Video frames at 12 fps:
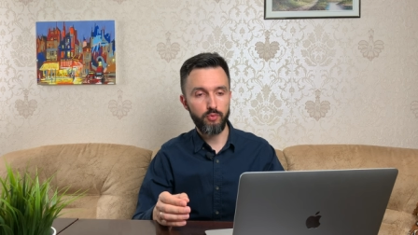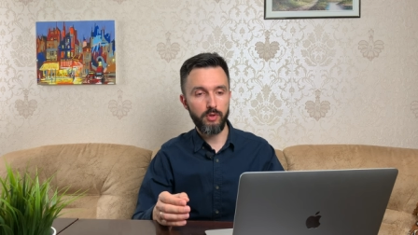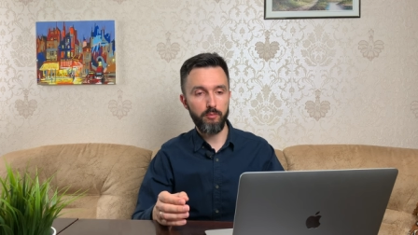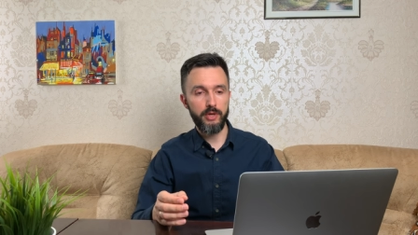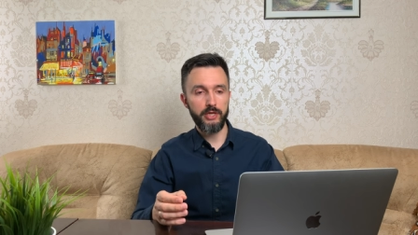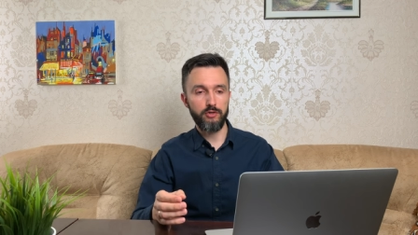
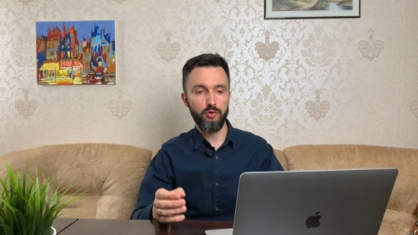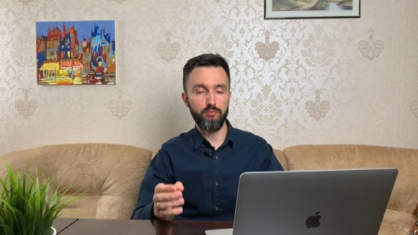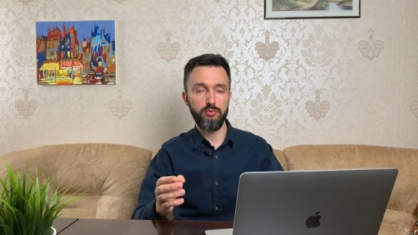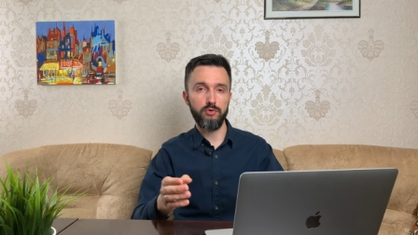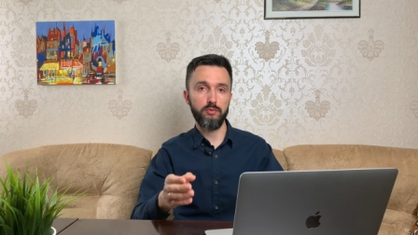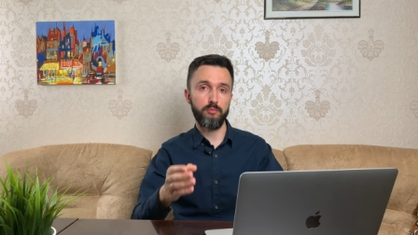make your
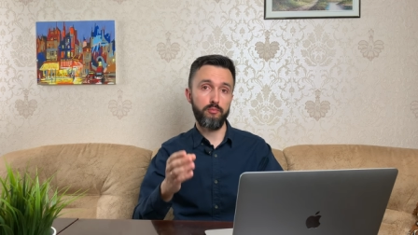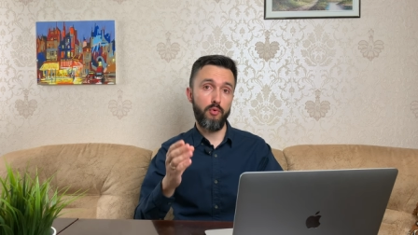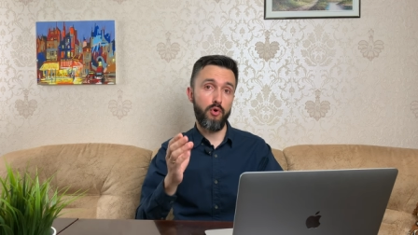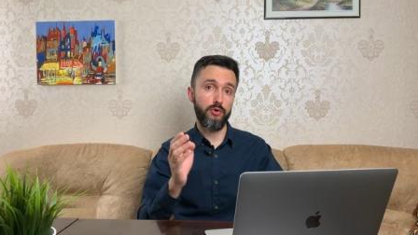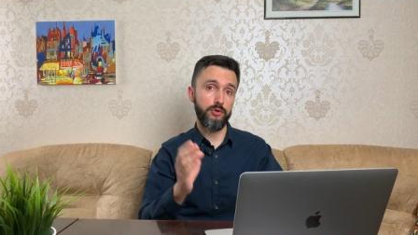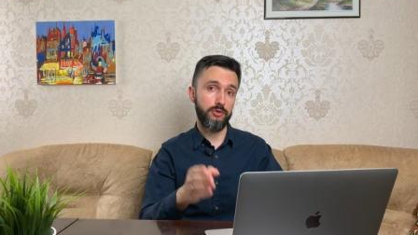book
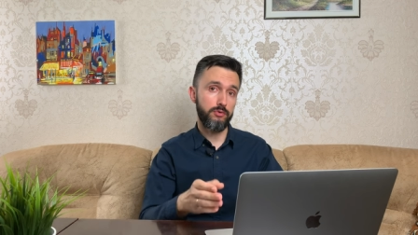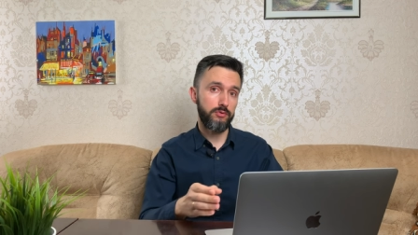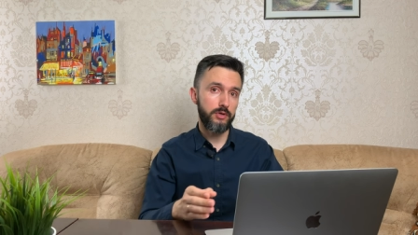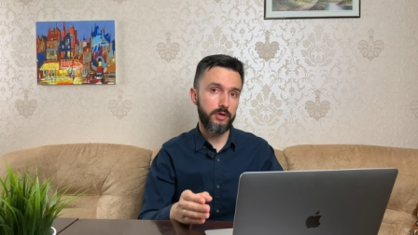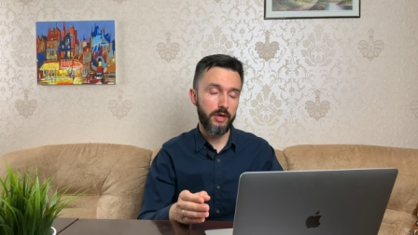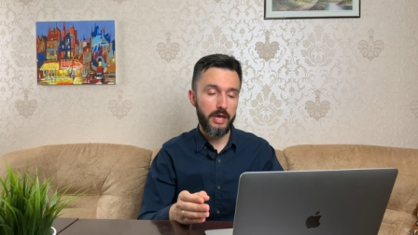more
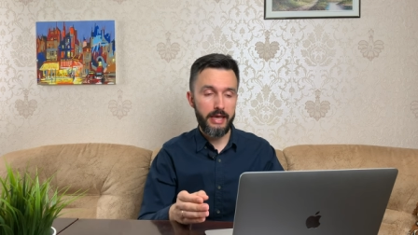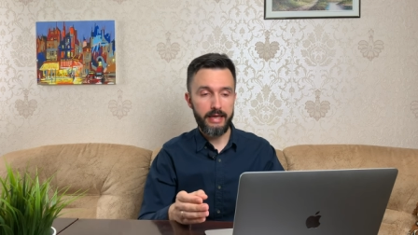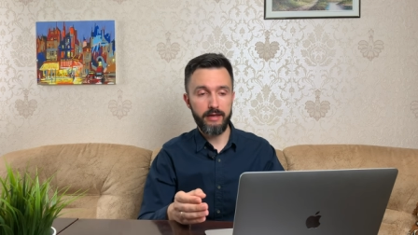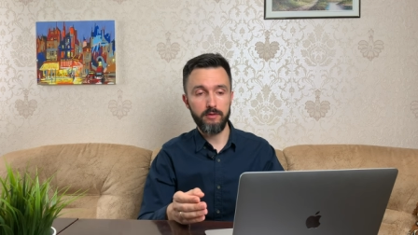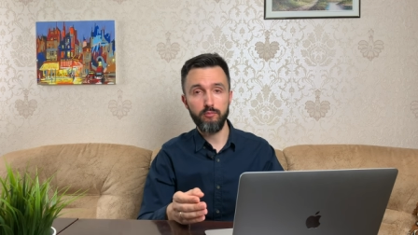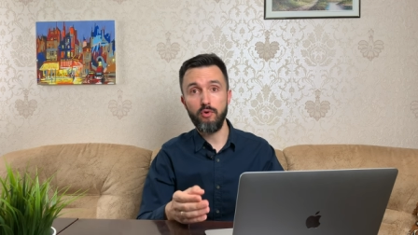unique
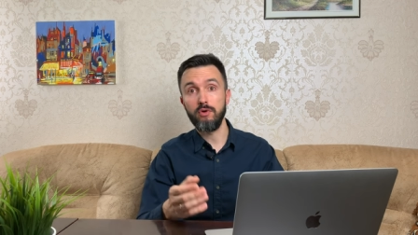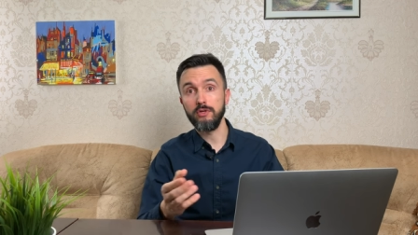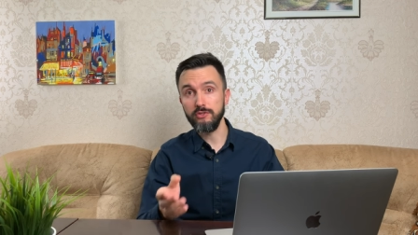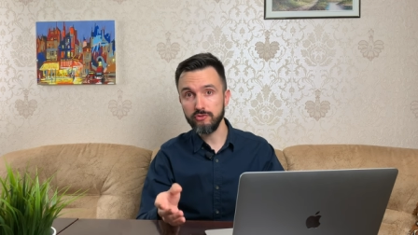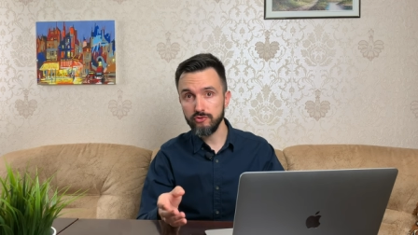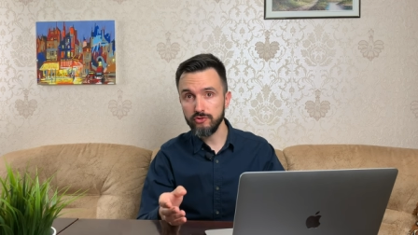and more
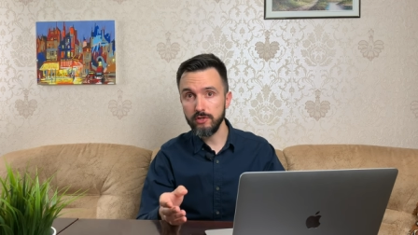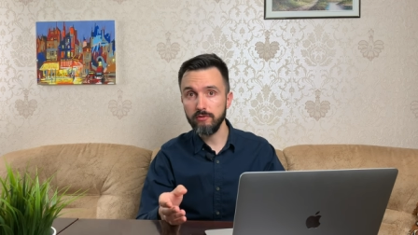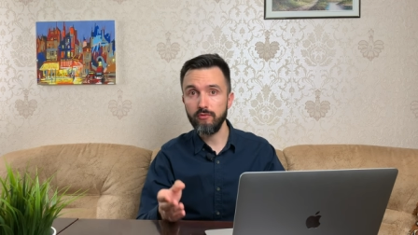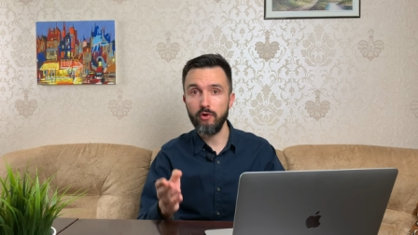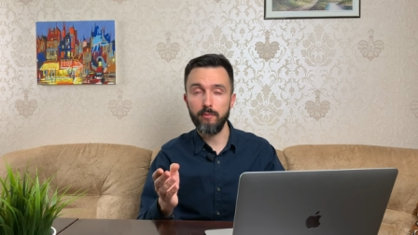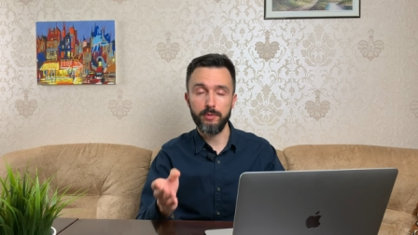interesting
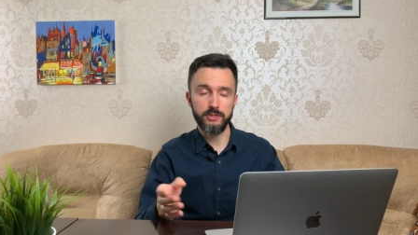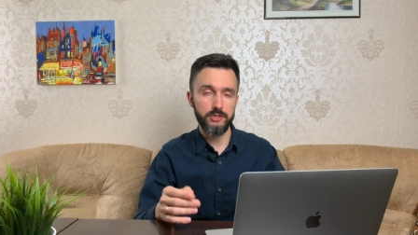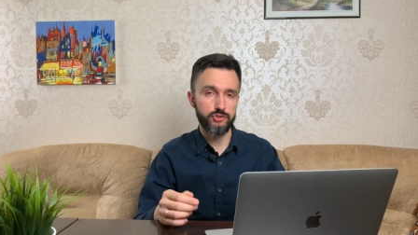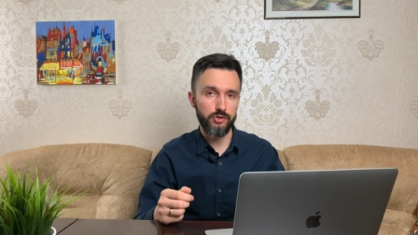for a potential